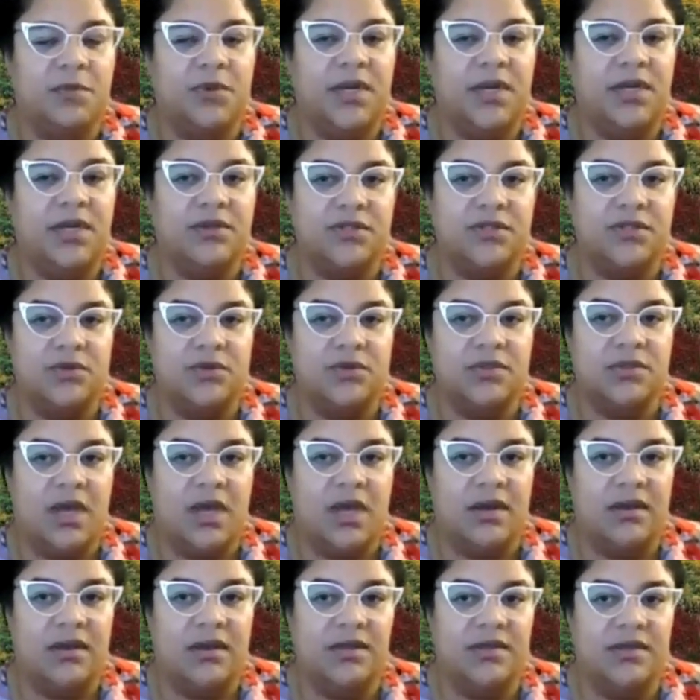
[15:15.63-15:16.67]
someone else who was
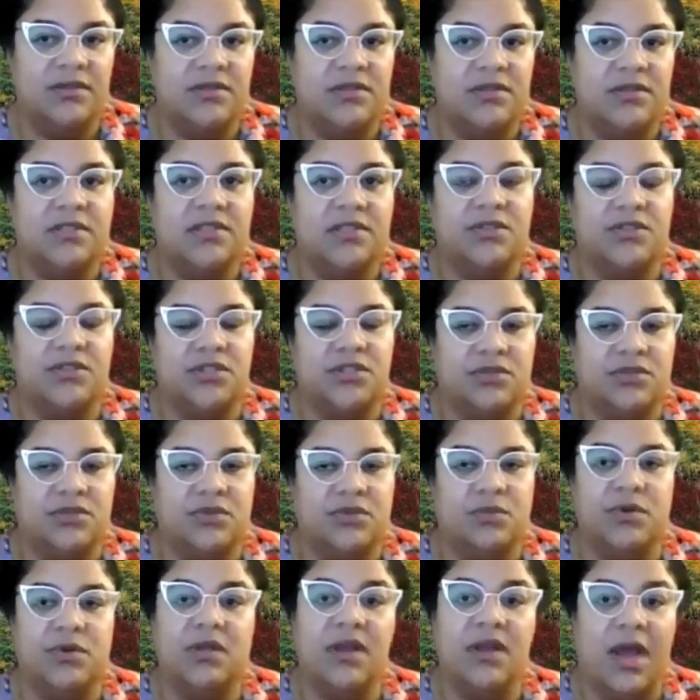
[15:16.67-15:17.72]
non-Indigenous, their
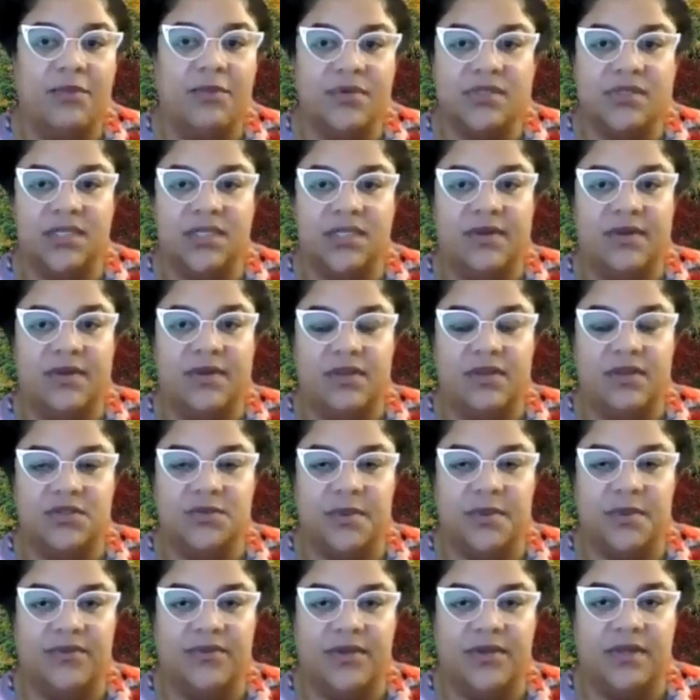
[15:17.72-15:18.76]
children would not receive any of
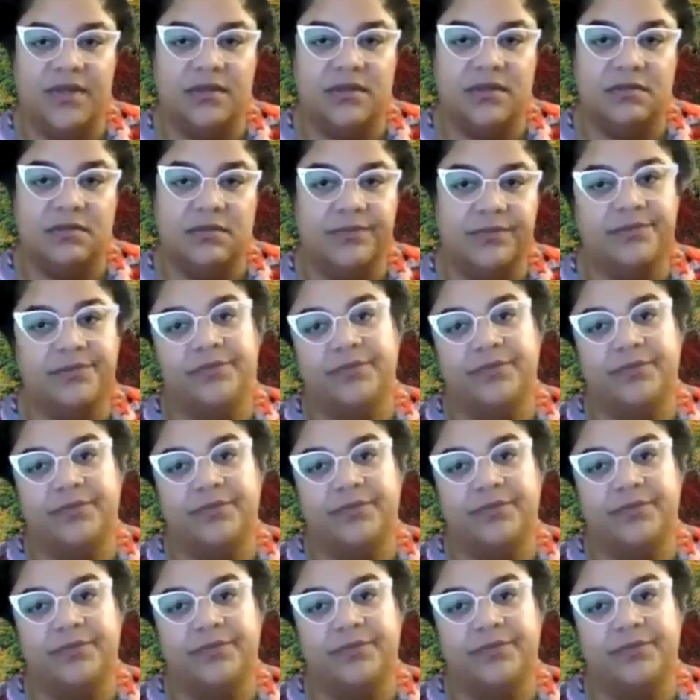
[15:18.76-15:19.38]
those benefits.